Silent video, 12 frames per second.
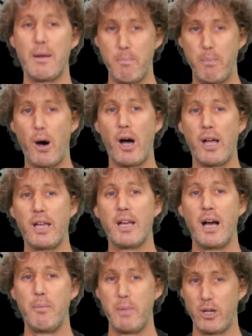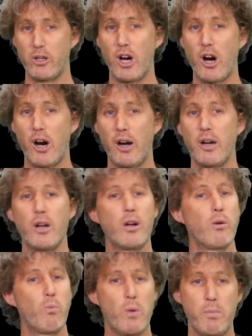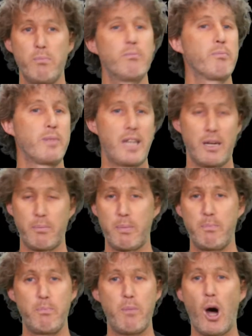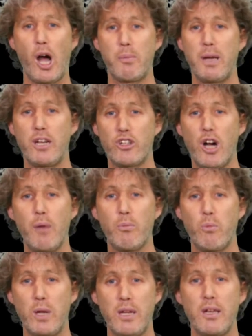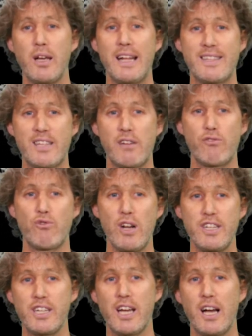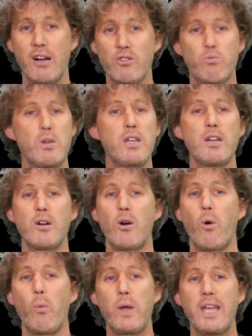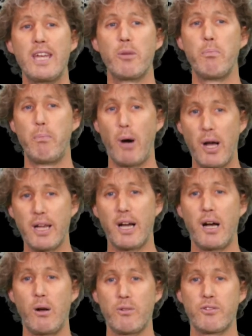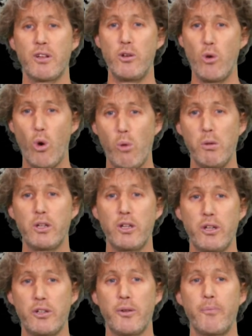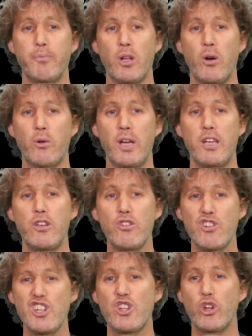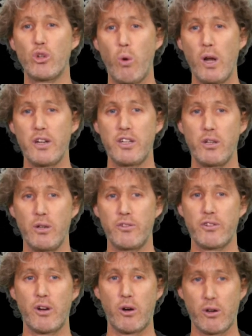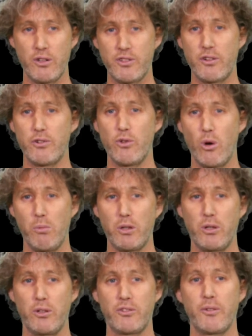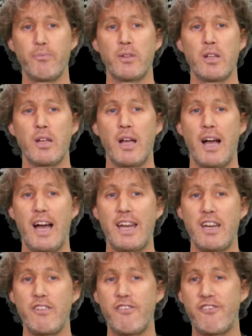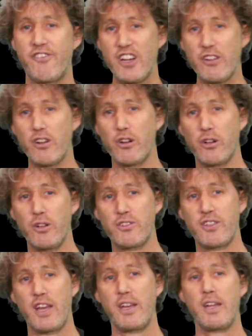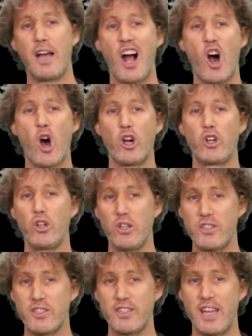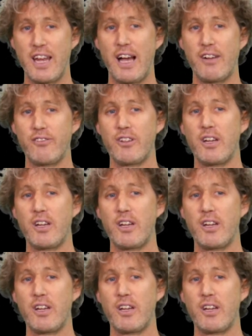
buy a bigger car. We get a higher paying job, instead of renting a house, we end up buying a house. Normal good. Okay, usually good quality goods are considered normal goods. And inferior goods then are goods that have